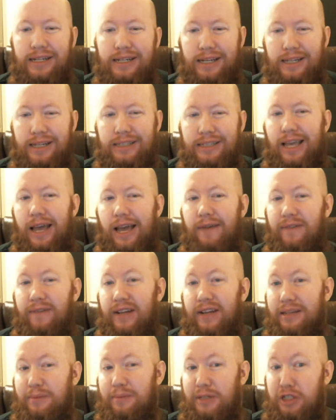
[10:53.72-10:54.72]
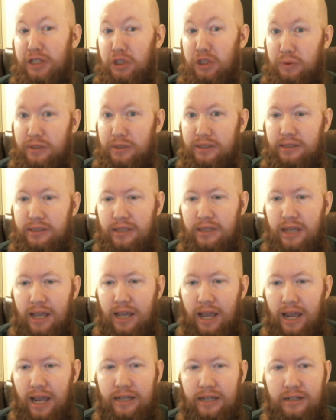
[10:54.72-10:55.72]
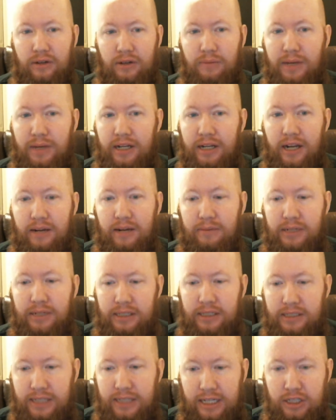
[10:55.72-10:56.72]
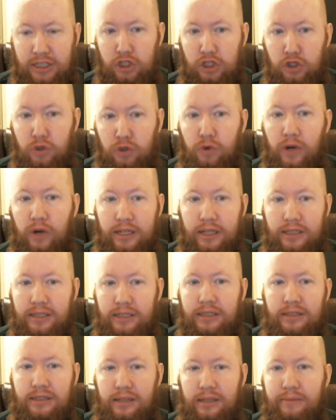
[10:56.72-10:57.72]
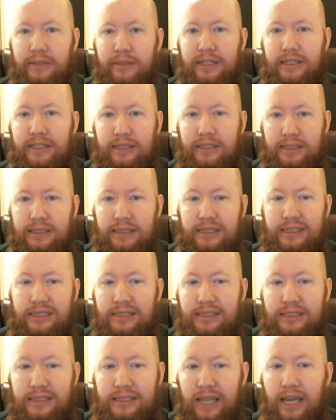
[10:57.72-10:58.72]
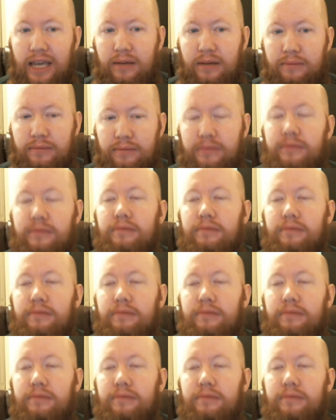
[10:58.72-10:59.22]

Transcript: does have a limit to it, and no matter how many stashes you create, the limit is the same.